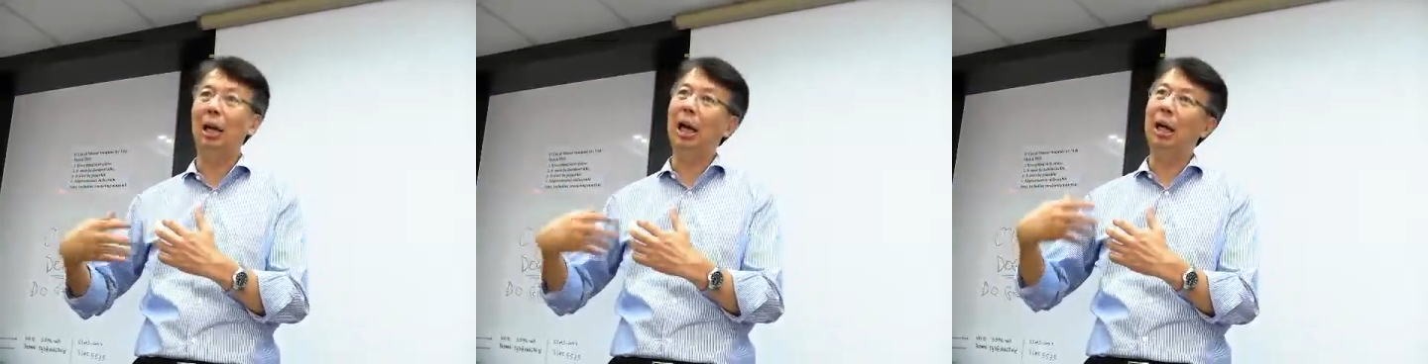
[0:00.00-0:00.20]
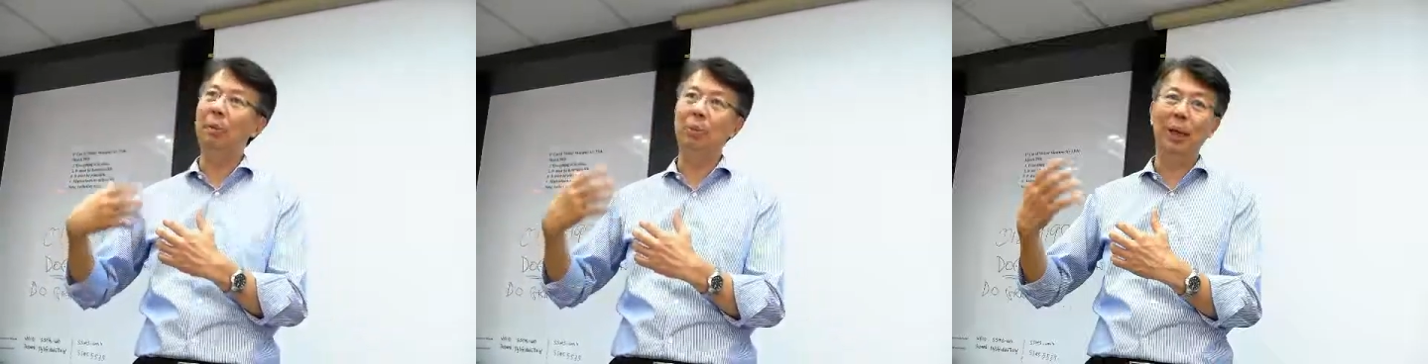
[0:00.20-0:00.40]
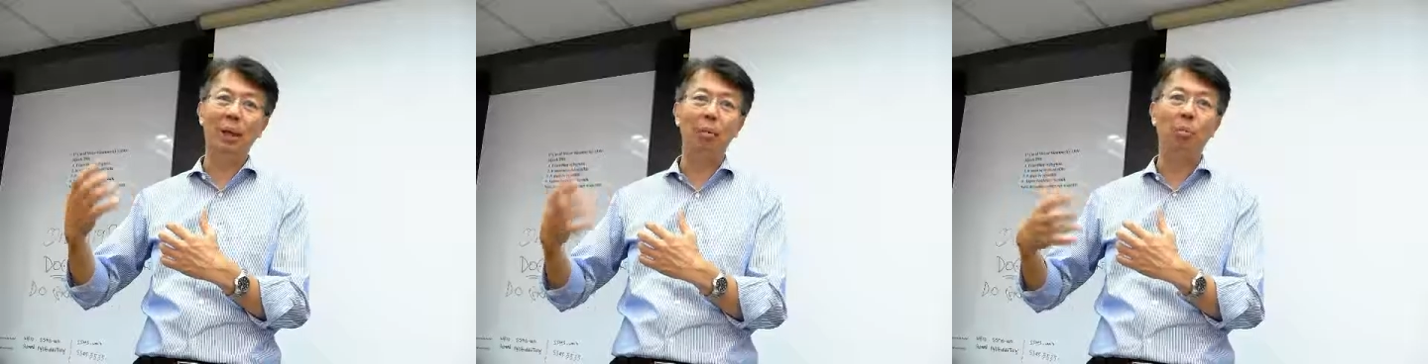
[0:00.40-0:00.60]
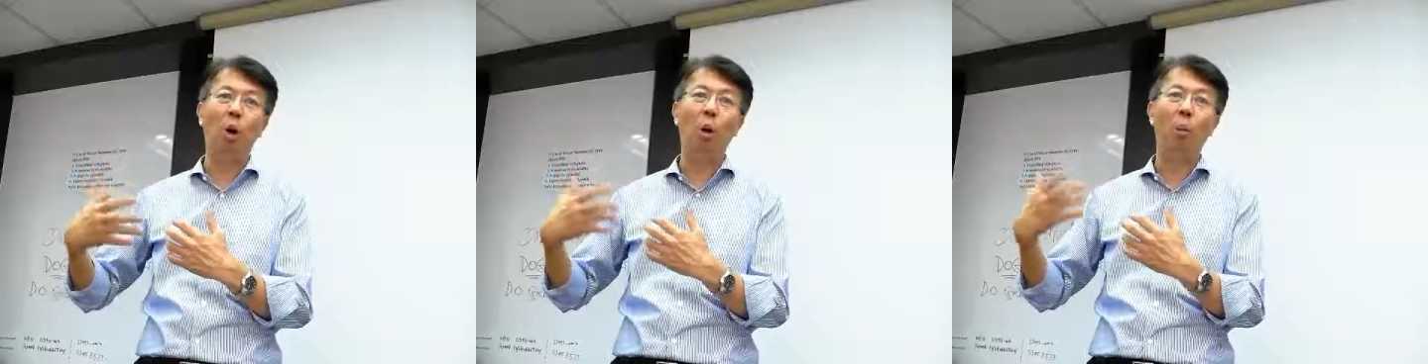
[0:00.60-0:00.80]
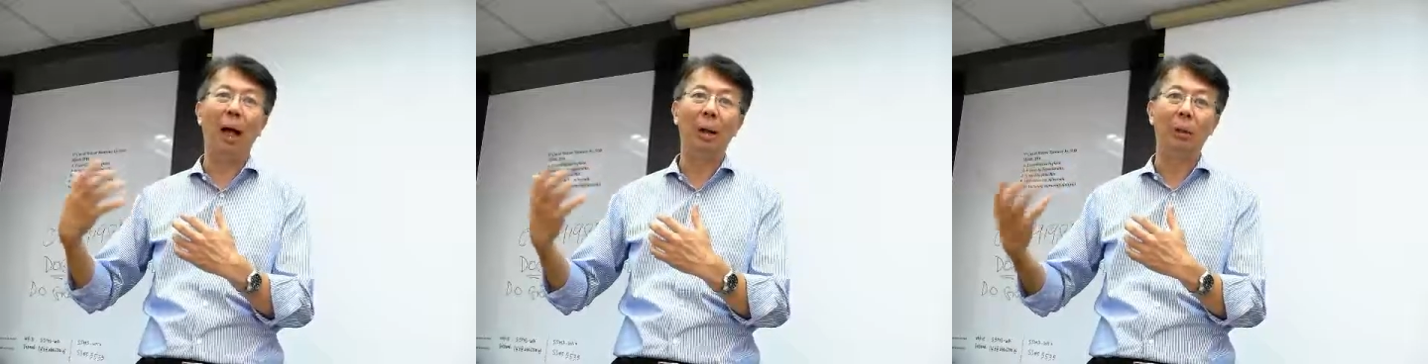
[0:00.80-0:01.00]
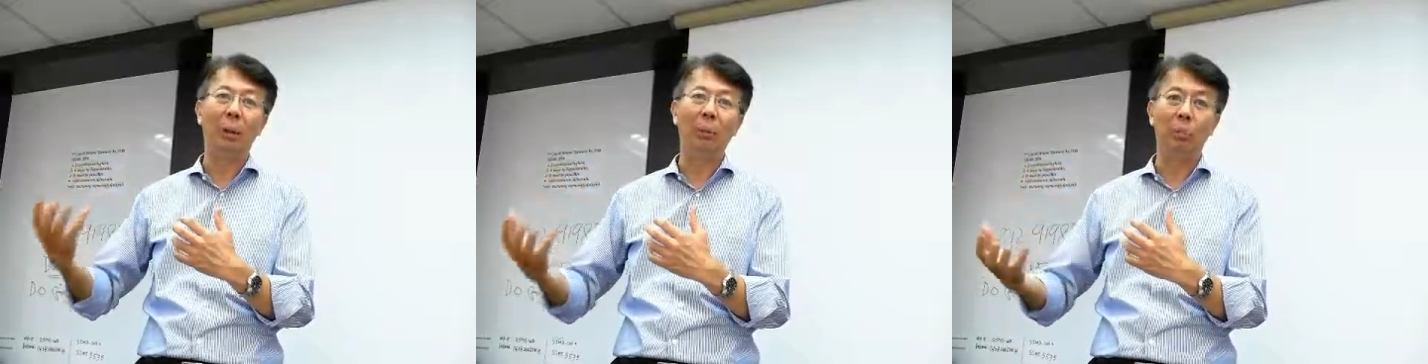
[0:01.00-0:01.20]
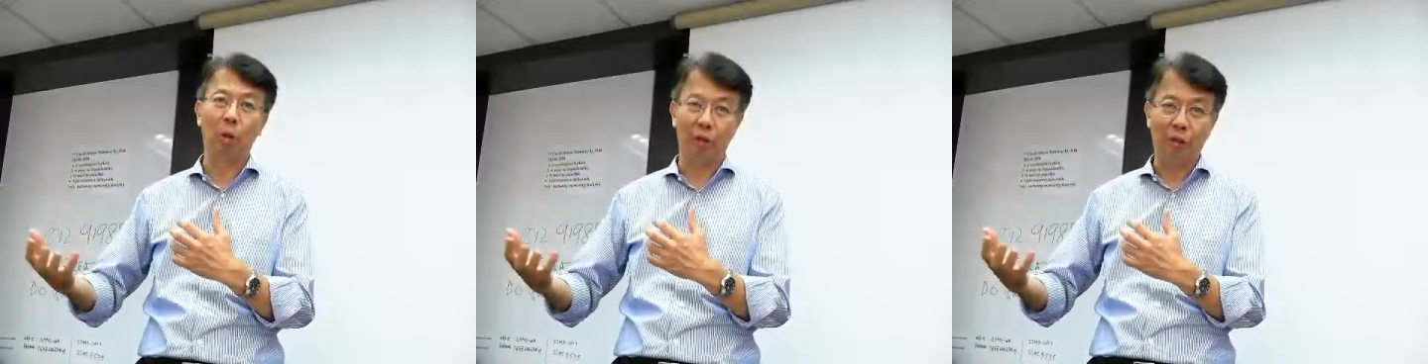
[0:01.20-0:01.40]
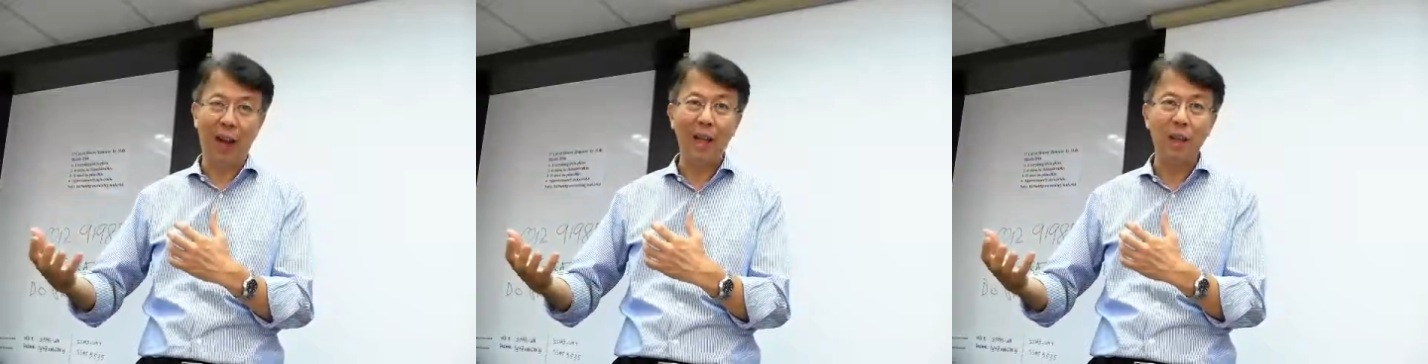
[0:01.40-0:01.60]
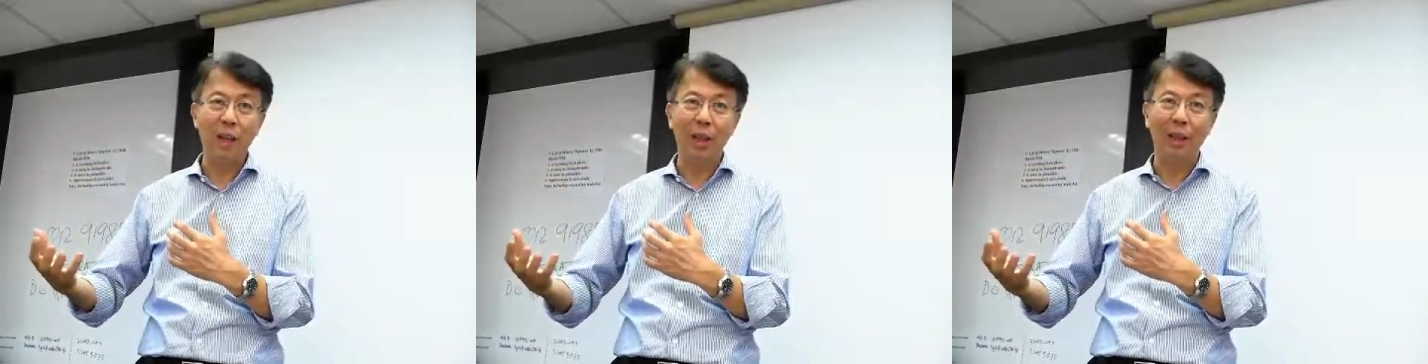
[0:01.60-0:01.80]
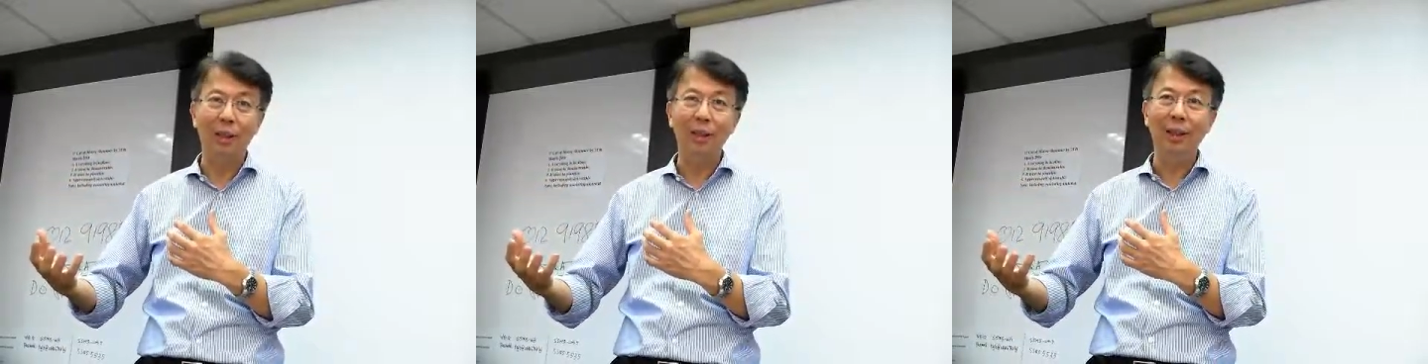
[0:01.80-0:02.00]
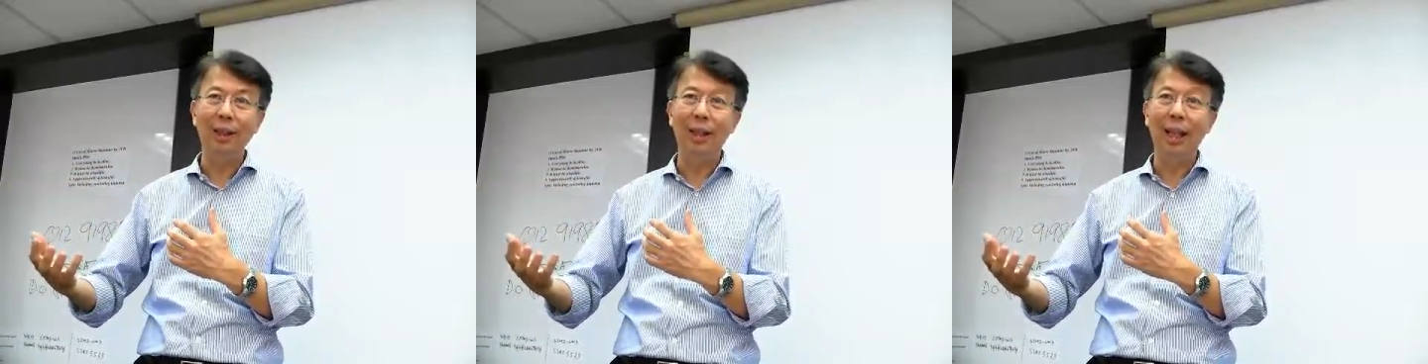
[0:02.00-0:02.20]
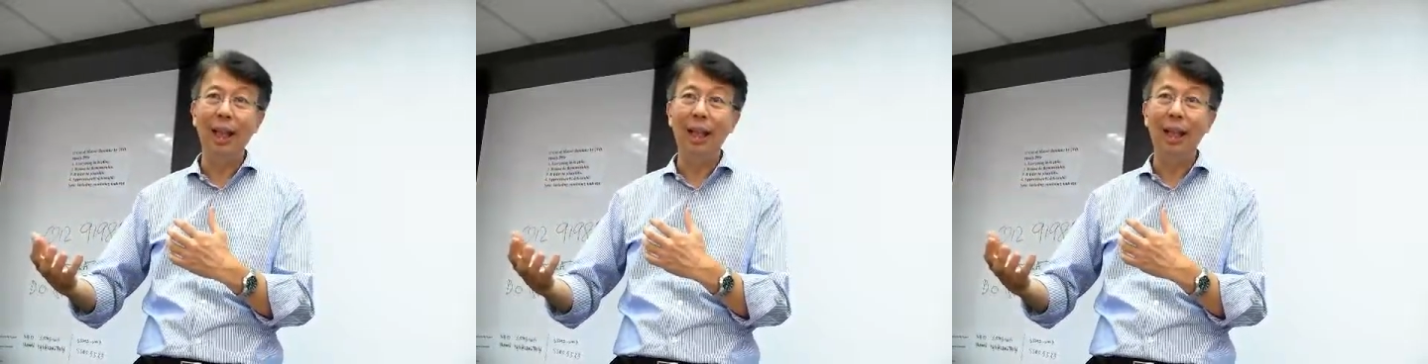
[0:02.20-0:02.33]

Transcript: urban mobile professional,